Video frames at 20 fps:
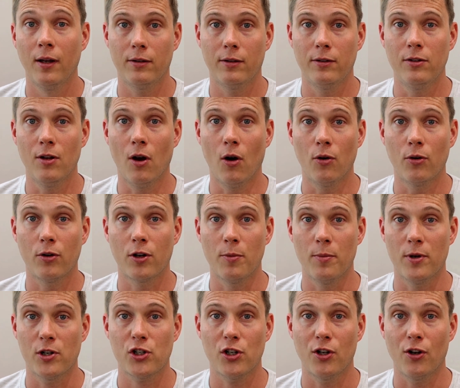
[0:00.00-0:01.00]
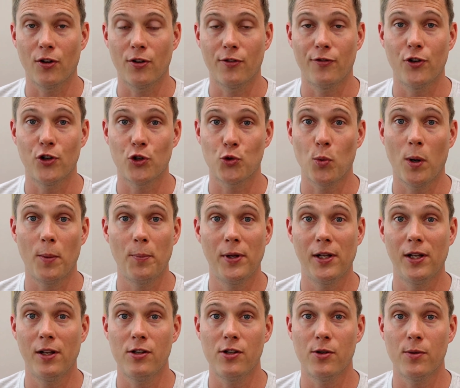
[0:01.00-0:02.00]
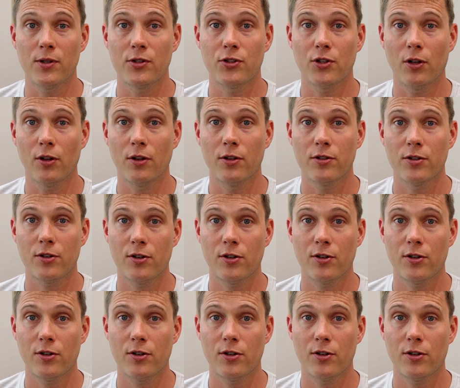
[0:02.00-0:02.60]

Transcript: no commission on the first $1 million US,